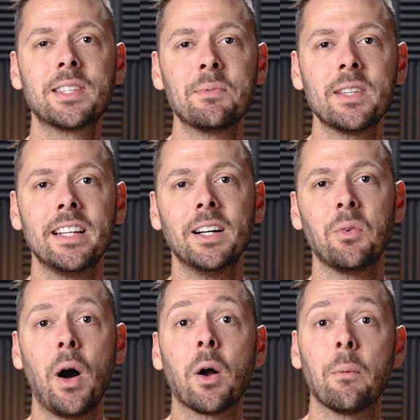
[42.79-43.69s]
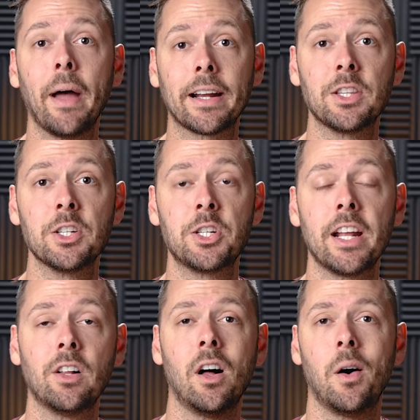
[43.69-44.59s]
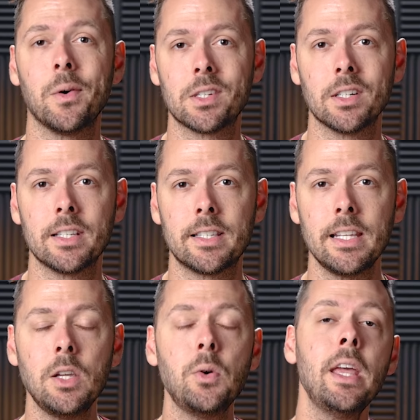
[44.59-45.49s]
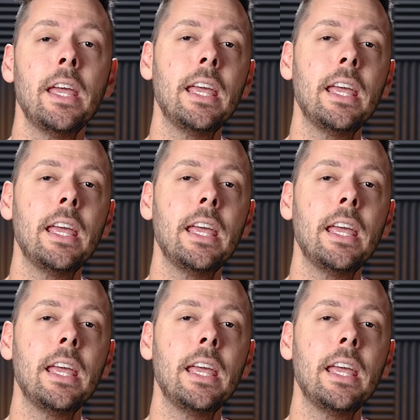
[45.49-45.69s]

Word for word: Simpson here, and welcome back to the channel. Always good to see you.